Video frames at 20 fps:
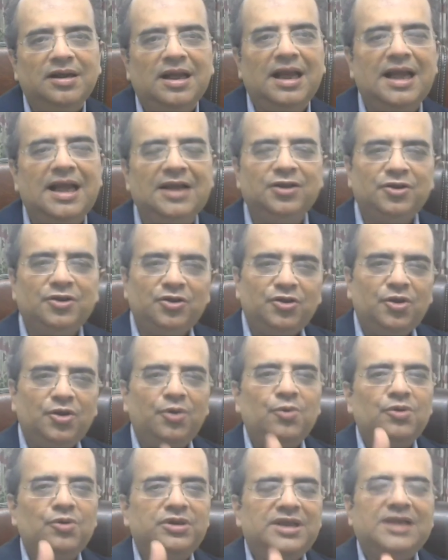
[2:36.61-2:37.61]
And
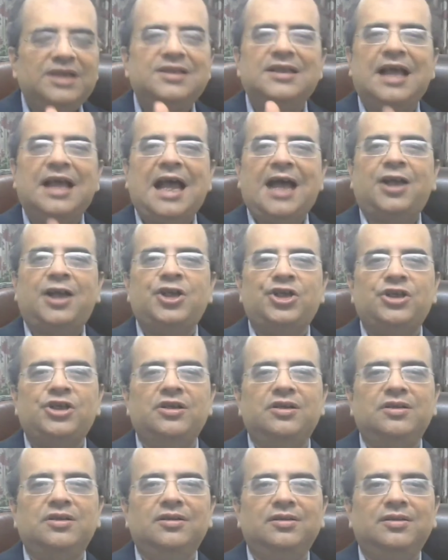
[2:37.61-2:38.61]
through this
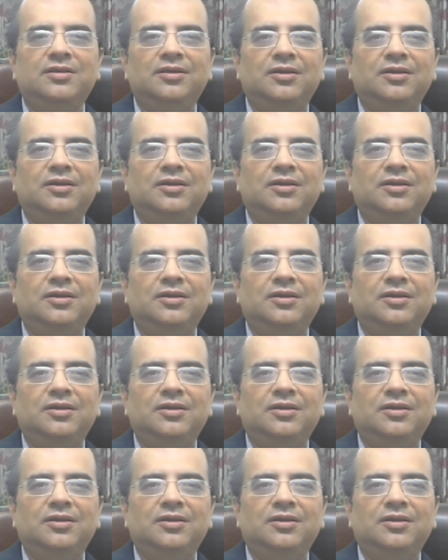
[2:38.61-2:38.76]
action,